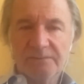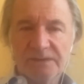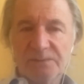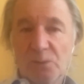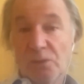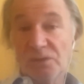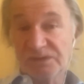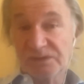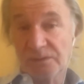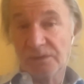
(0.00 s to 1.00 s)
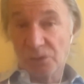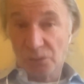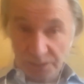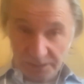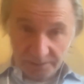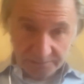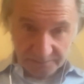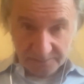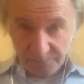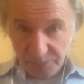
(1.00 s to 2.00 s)
which would also lower
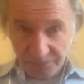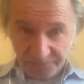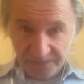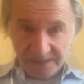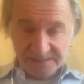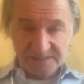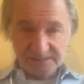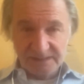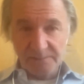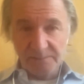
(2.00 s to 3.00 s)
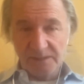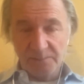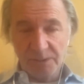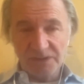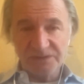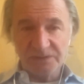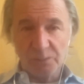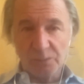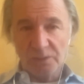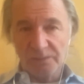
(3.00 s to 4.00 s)
birth rates in parts of the
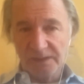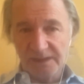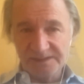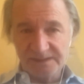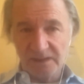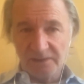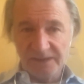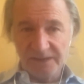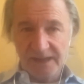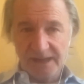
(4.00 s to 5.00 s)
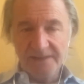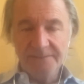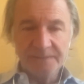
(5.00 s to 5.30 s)
world where they still are very high.